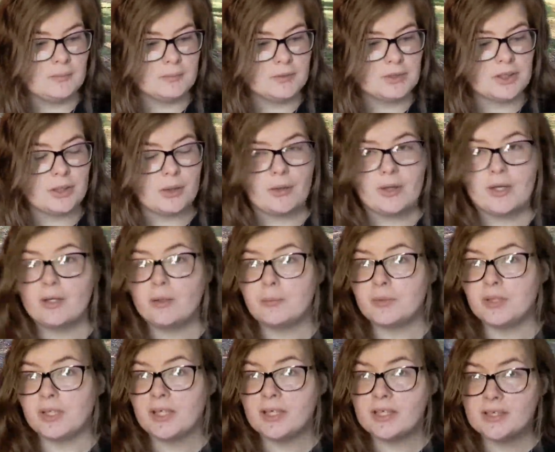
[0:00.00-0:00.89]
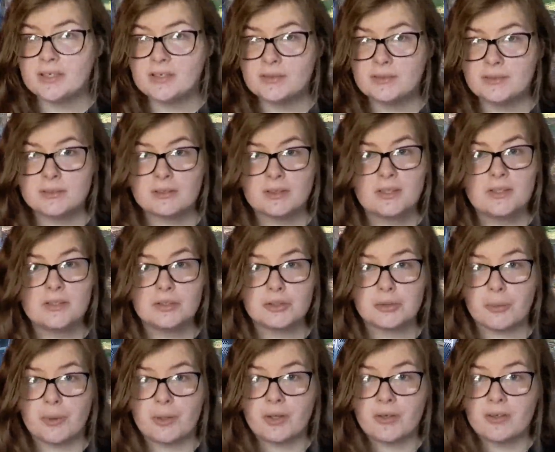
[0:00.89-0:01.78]
So I hope you guys
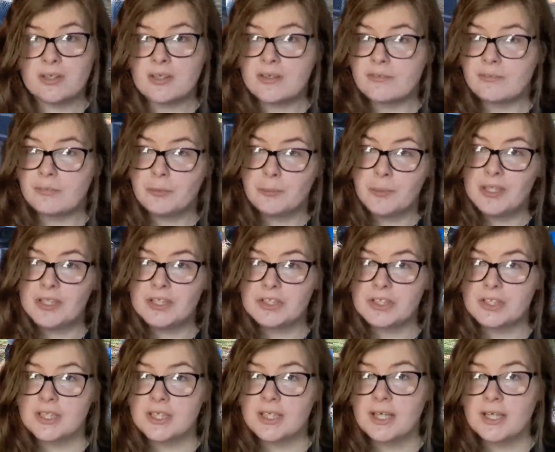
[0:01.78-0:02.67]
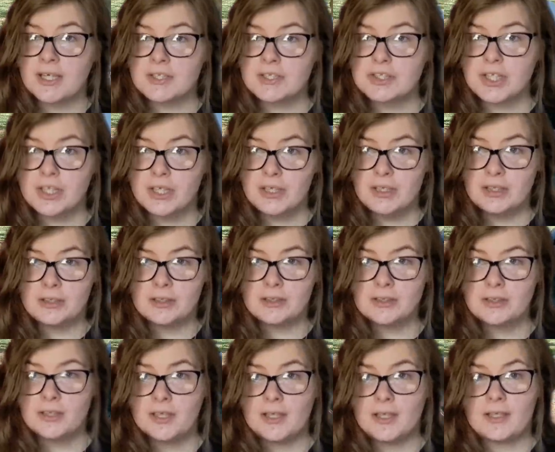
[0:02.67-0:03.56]
enjoy all the information that I share,
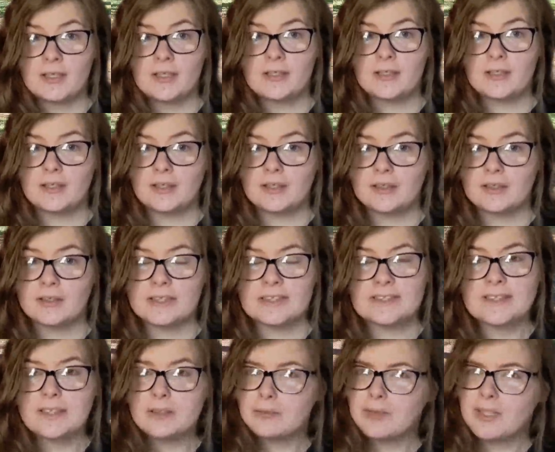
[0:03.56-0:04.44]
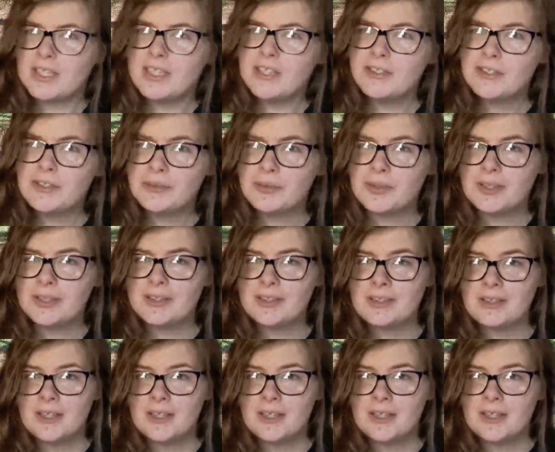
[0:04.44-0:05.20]
and let's get right into it.